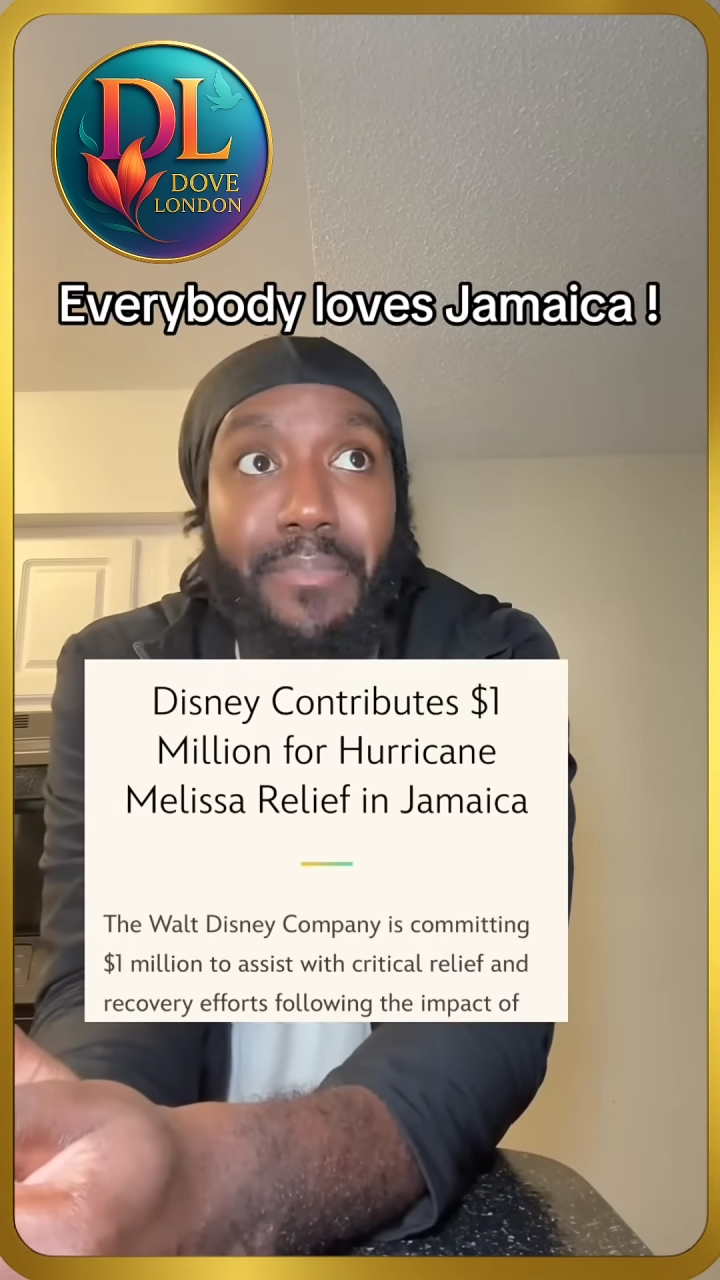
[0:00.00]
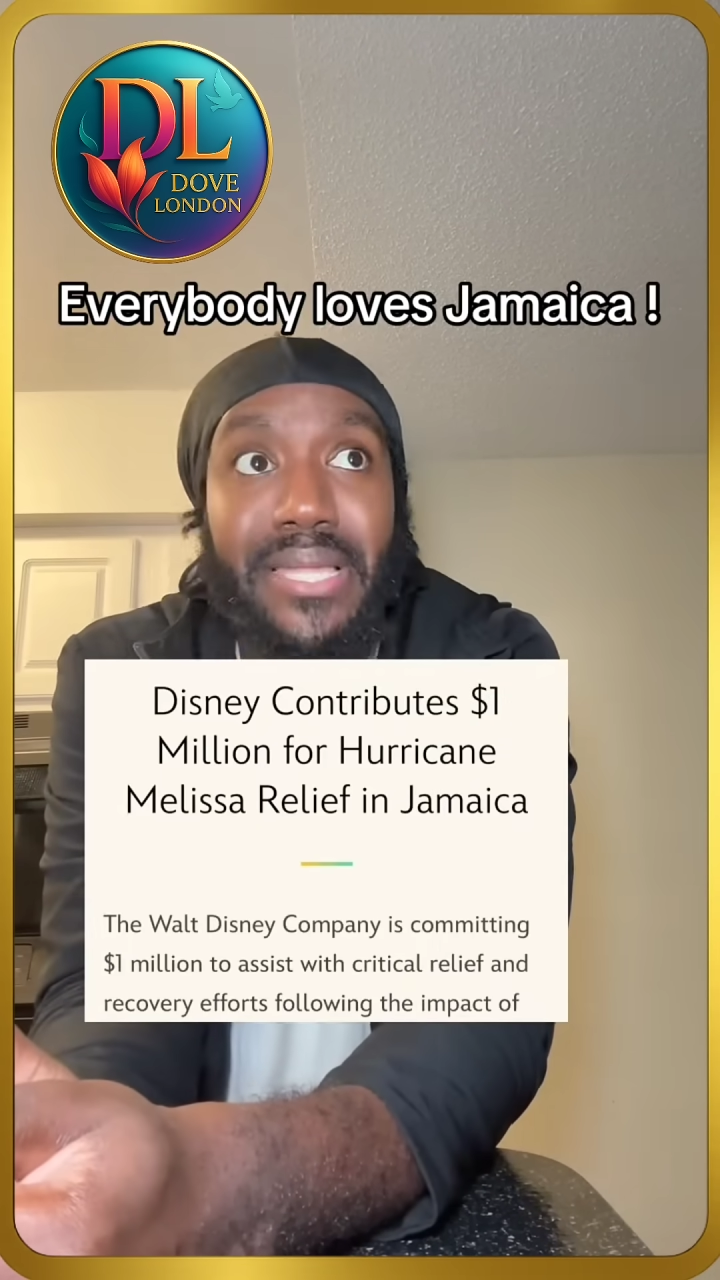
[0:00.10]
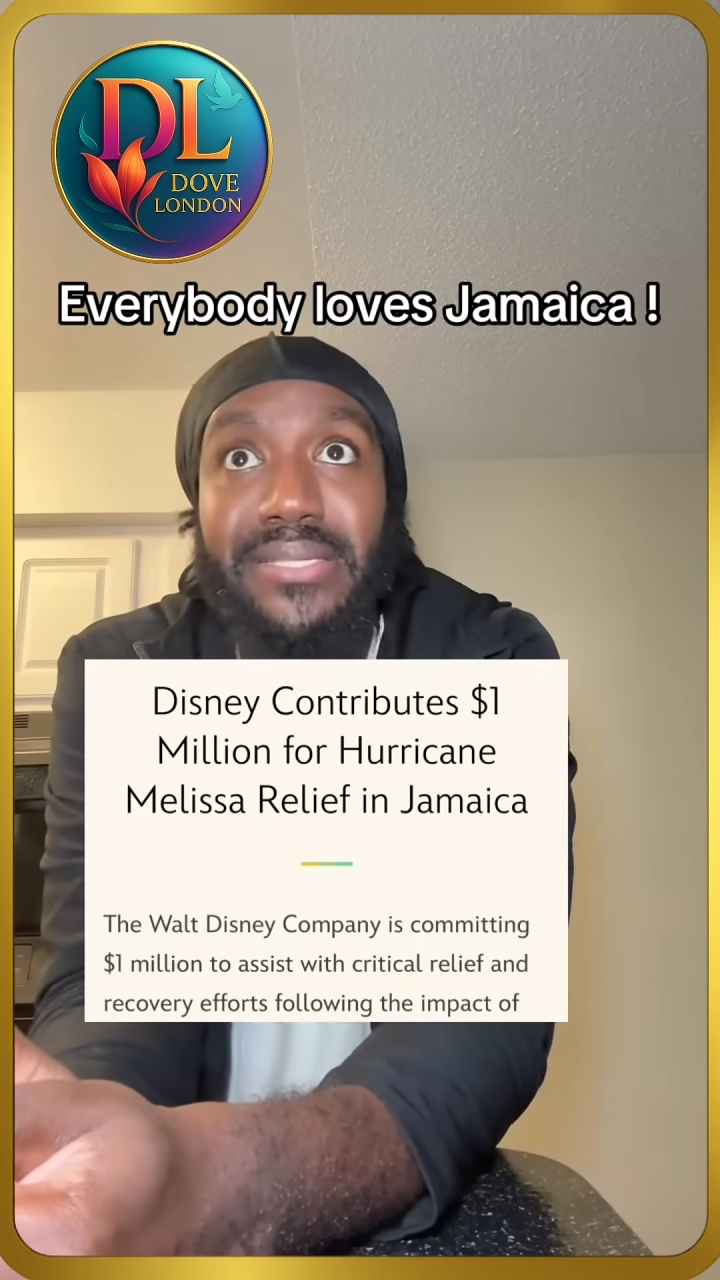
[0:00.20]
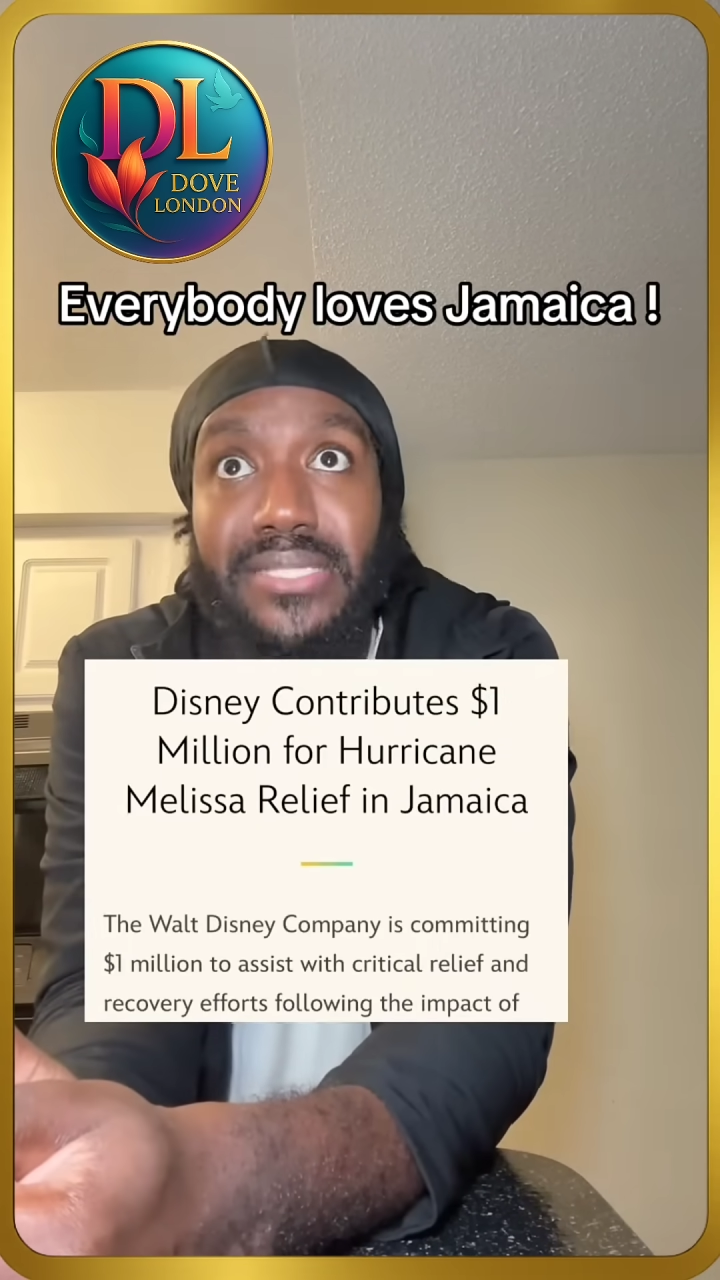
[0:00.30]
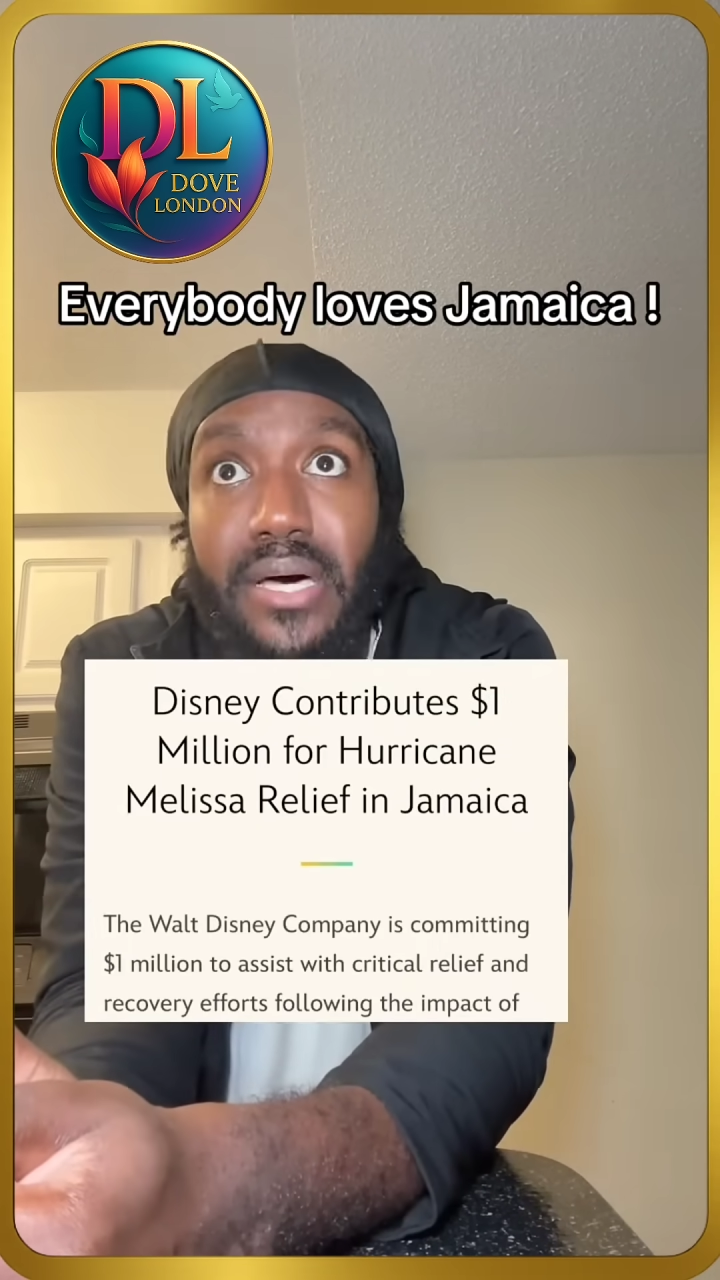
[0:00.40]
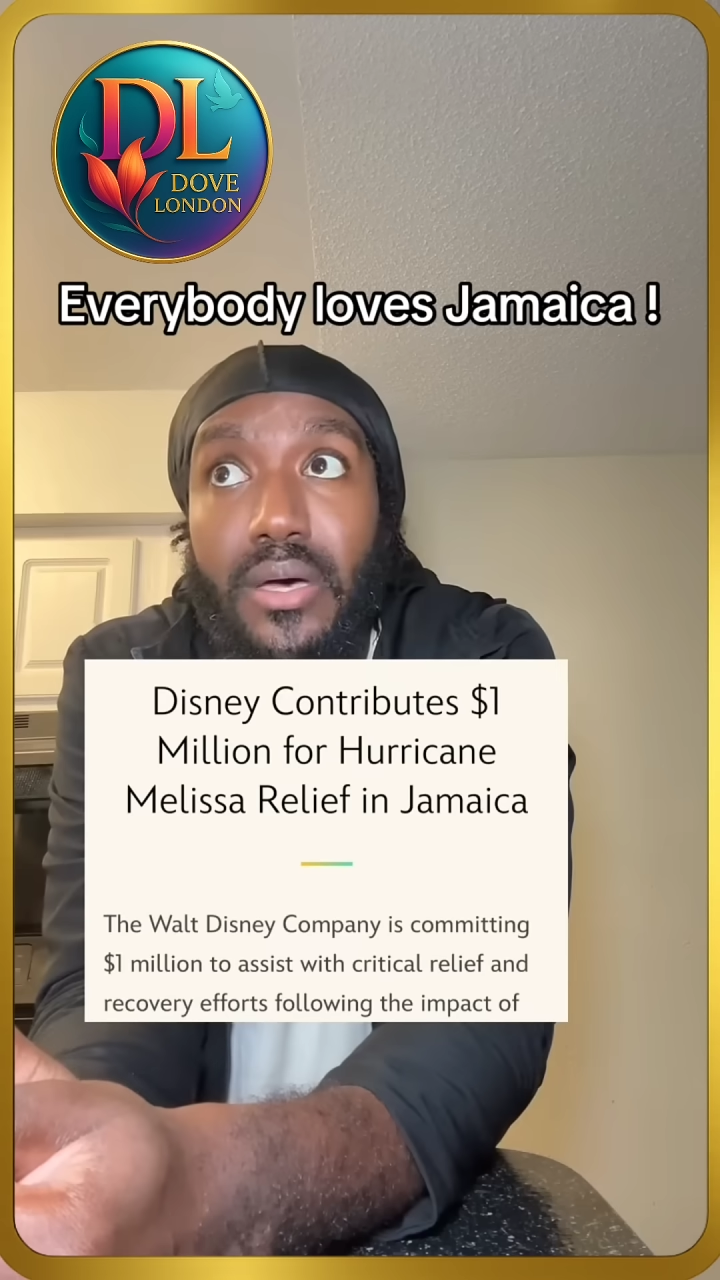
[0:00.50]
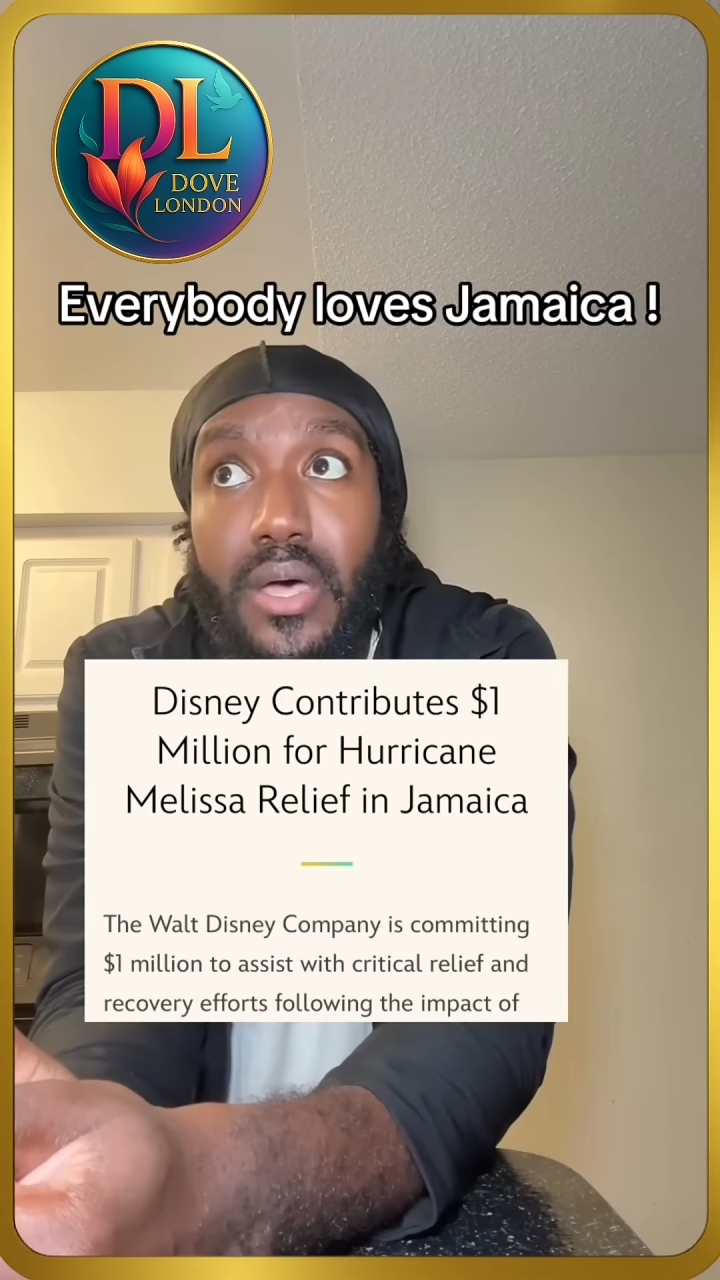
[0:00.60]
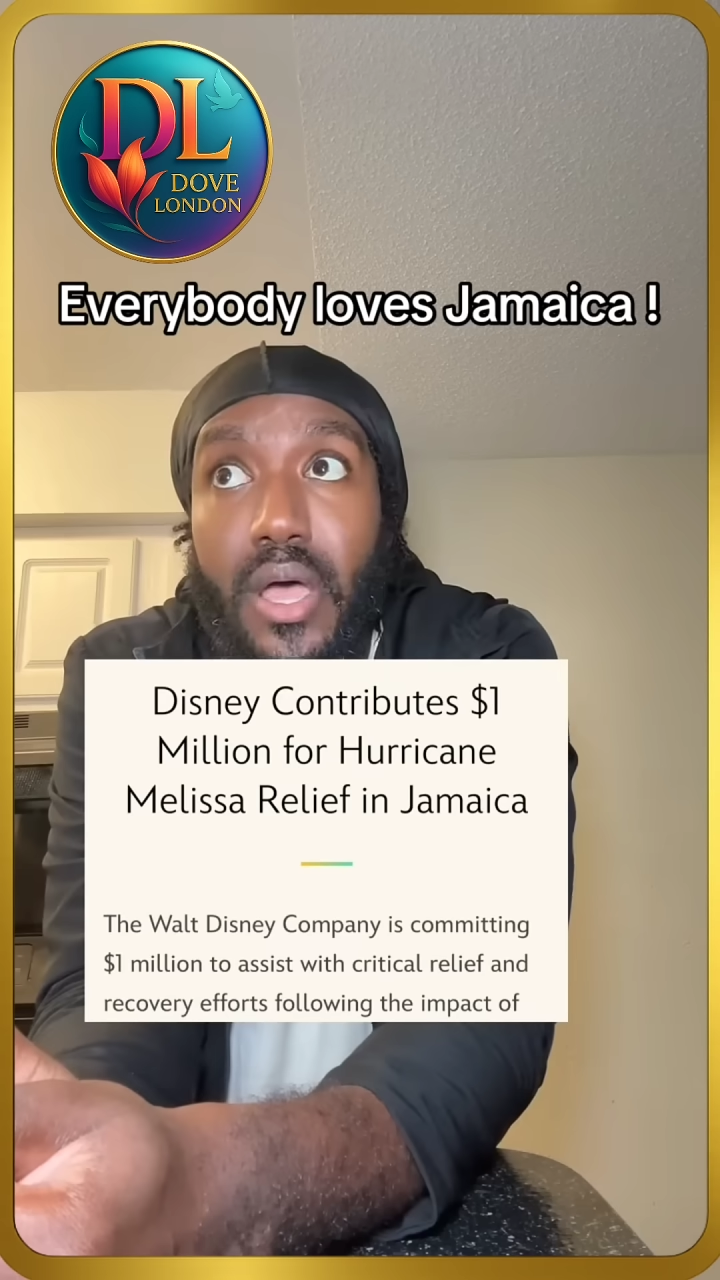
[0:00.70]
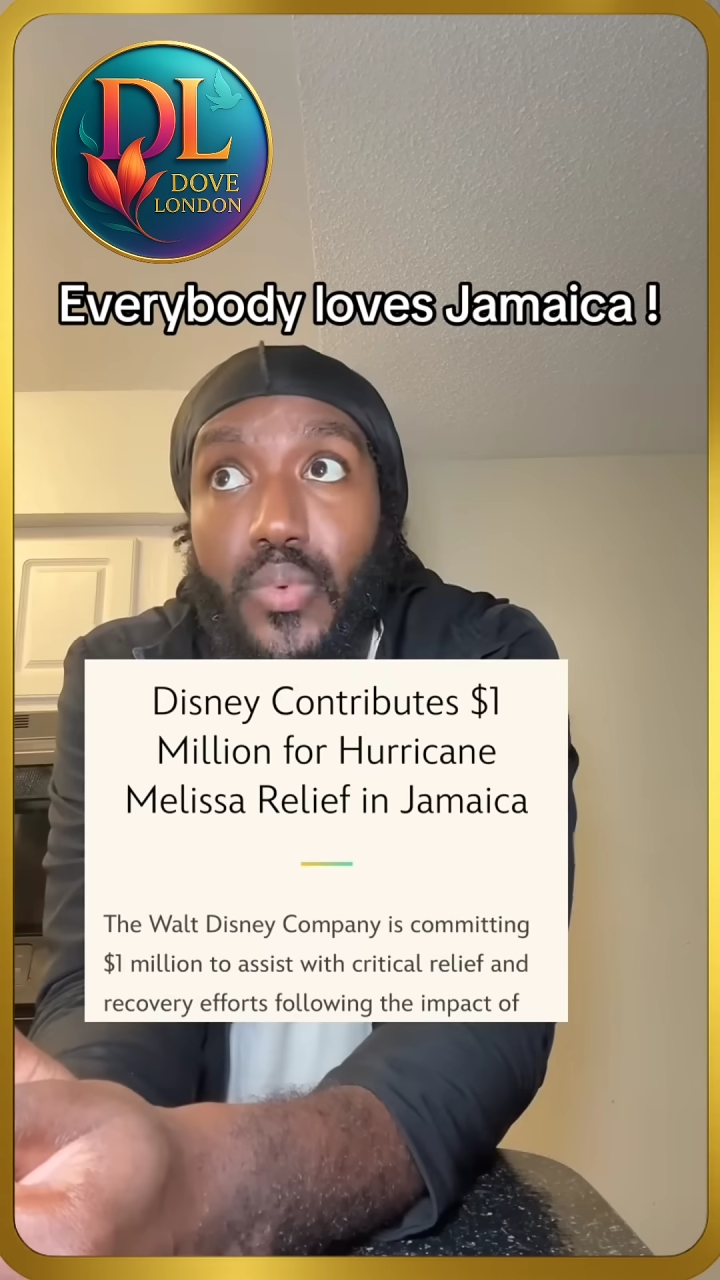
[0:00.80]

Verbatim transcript: Melissa